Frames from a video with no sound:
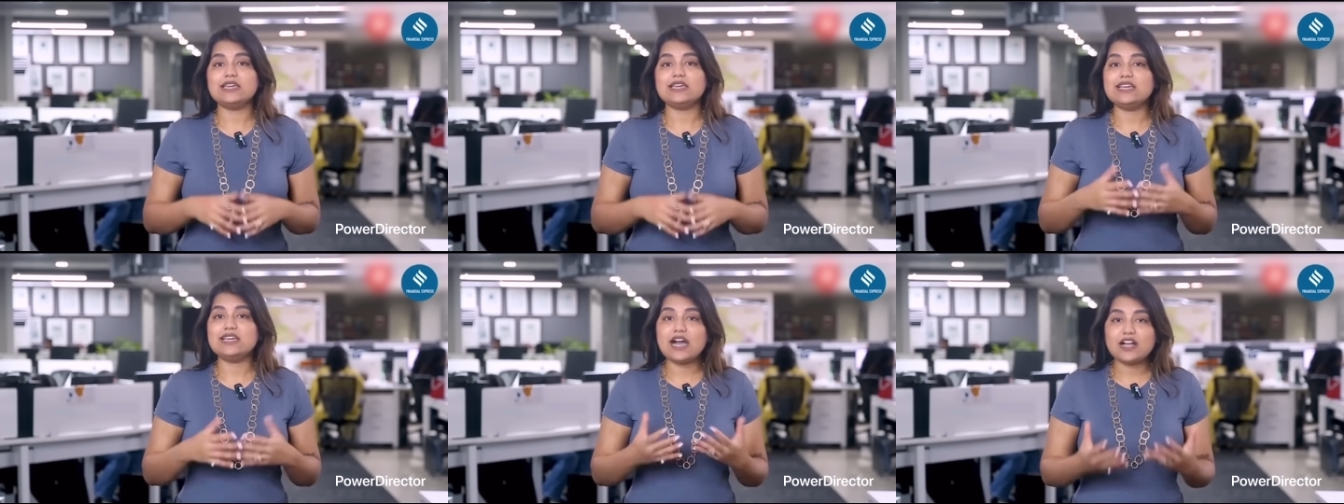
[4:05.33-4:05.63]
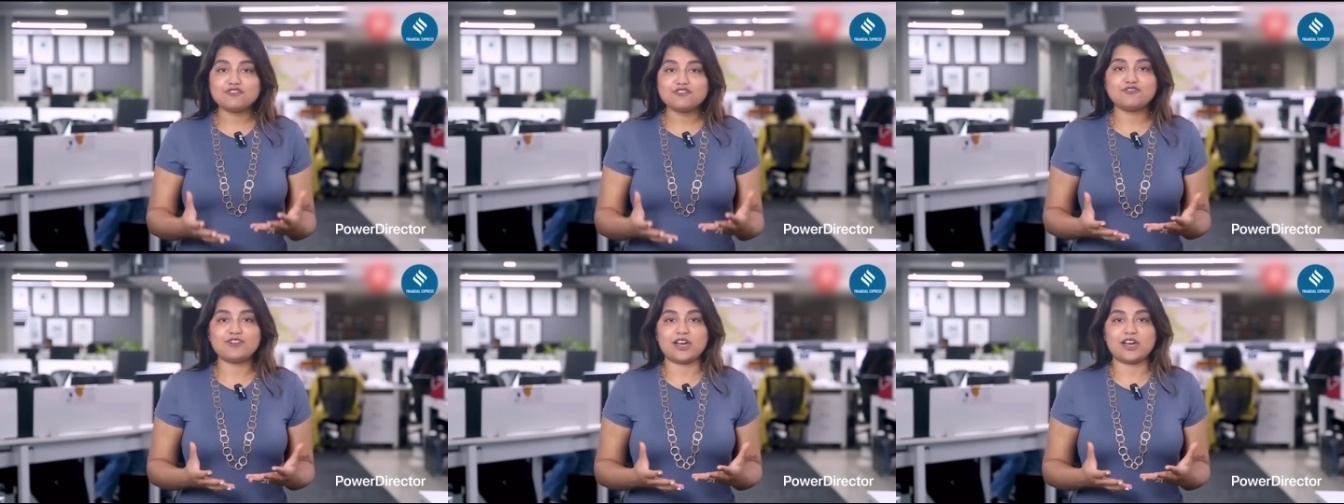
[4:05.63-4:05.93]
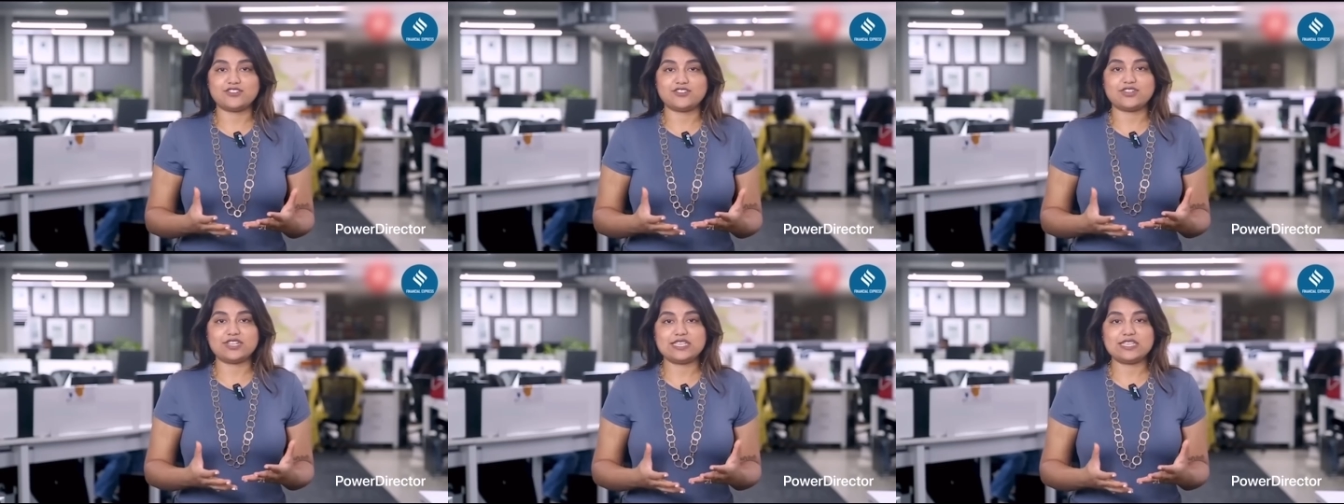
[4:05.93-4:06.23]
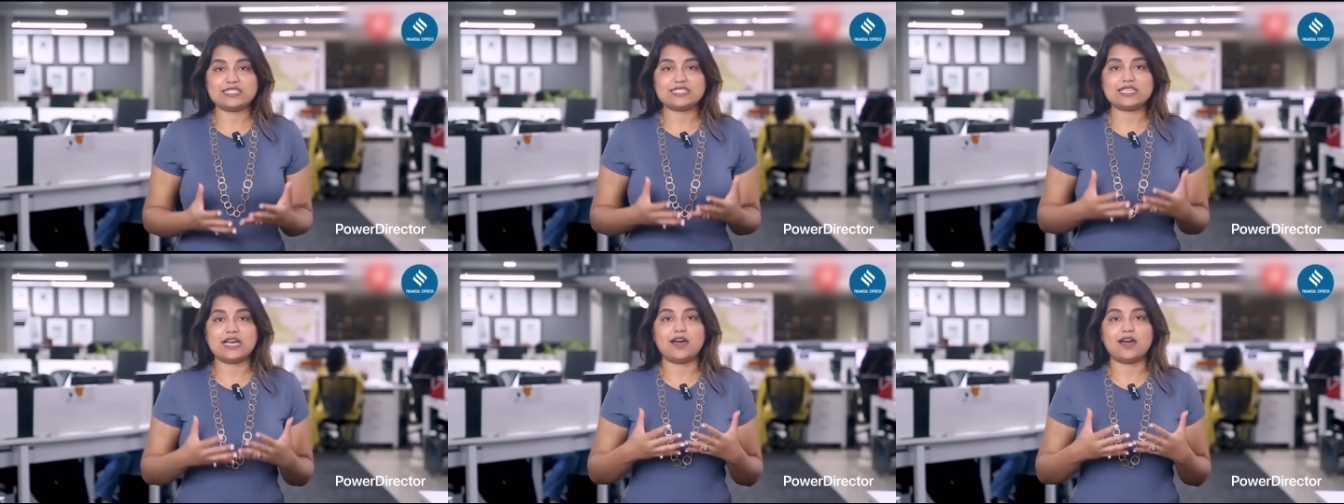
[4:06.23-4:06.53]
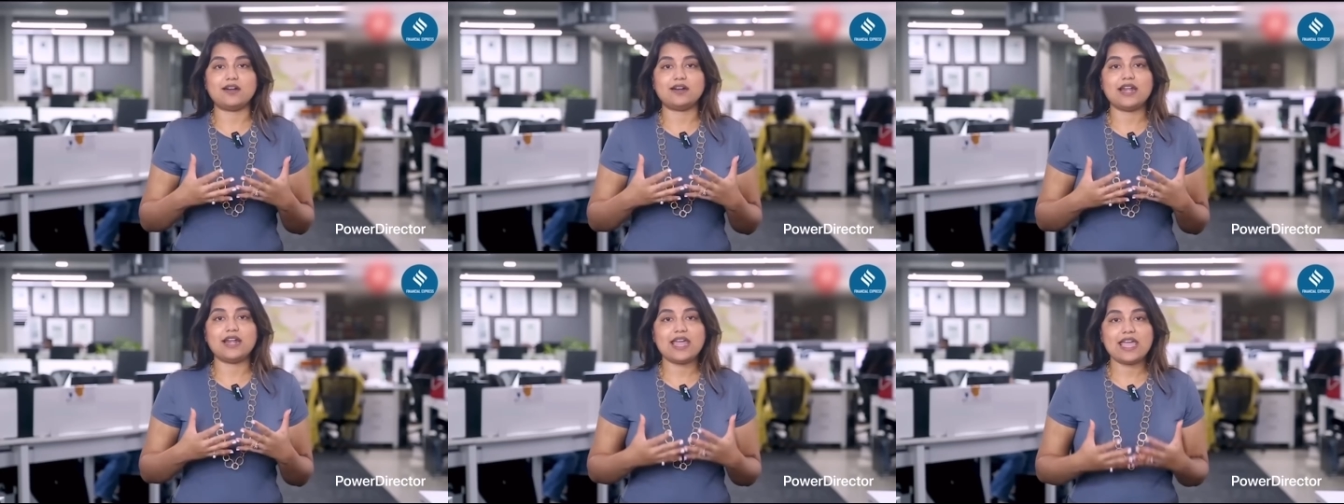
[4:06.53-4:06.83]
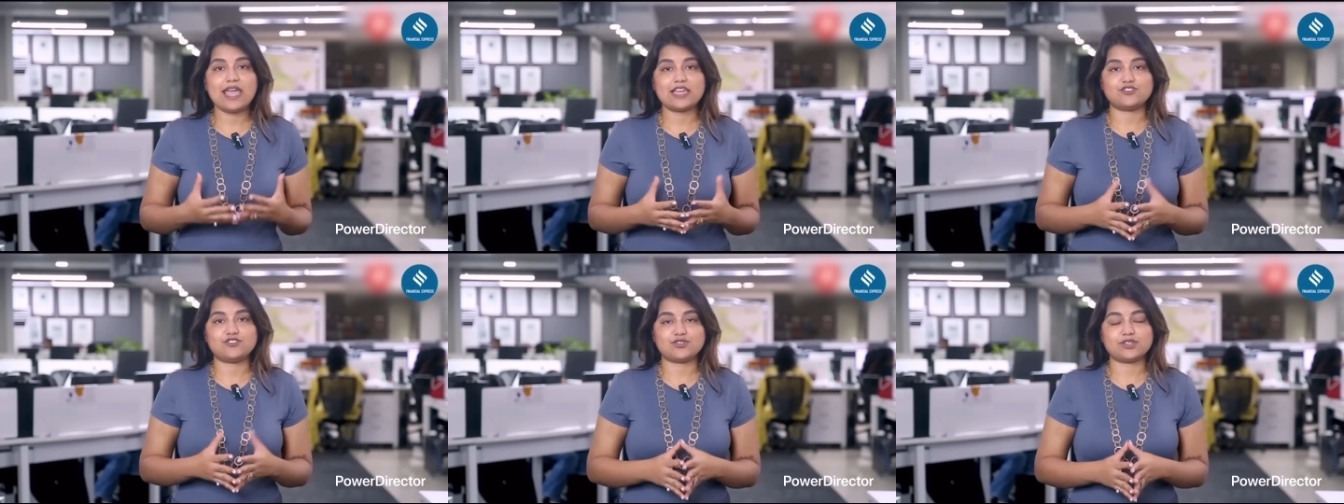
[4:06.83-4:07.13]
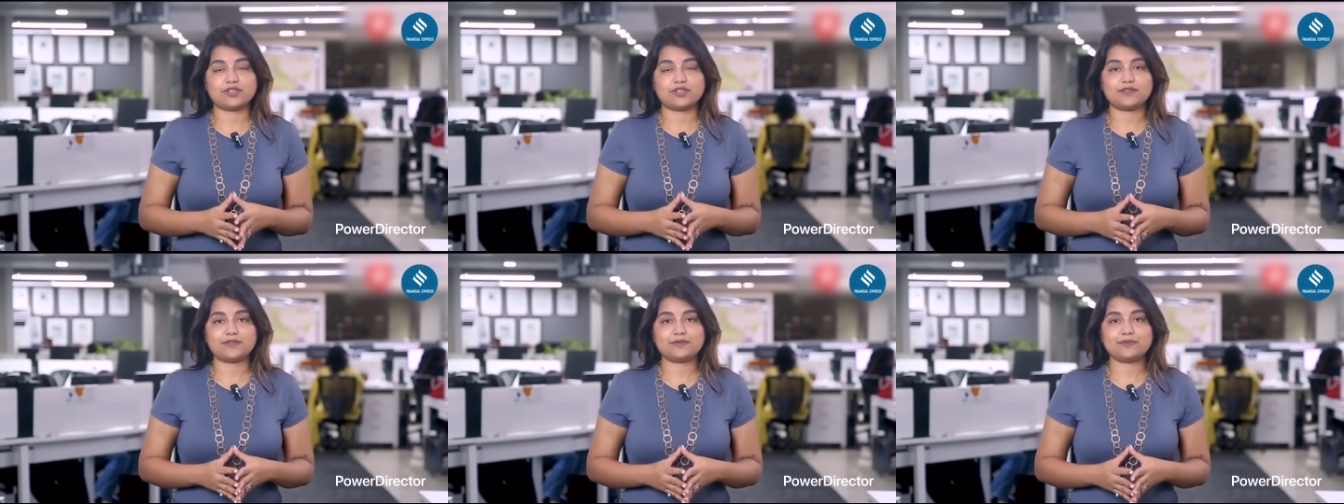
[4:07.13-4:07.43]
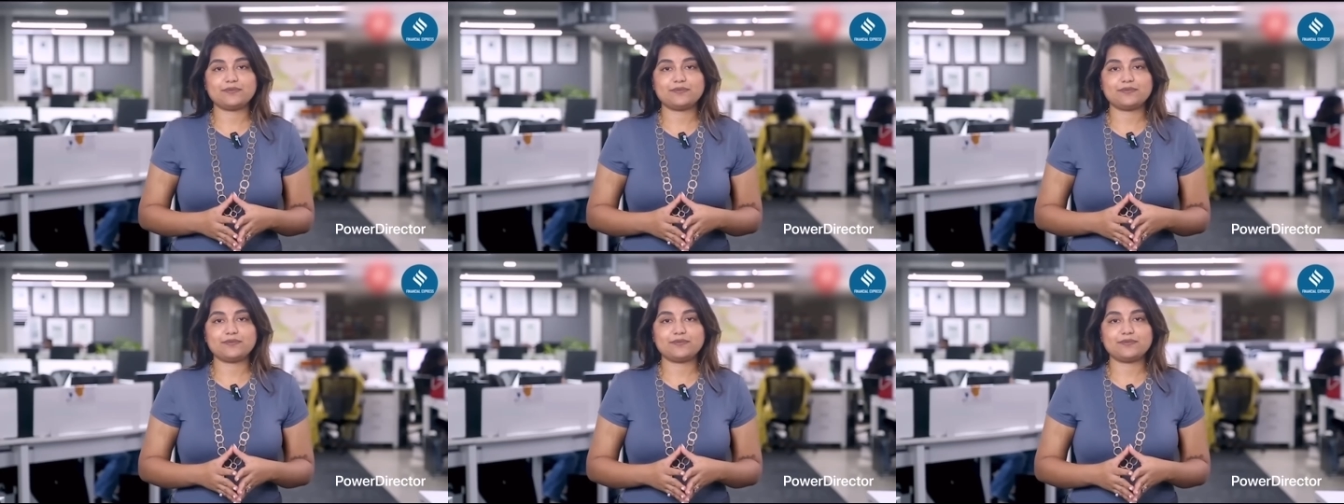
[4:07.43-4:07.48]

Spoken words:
Gulf countries are hedging.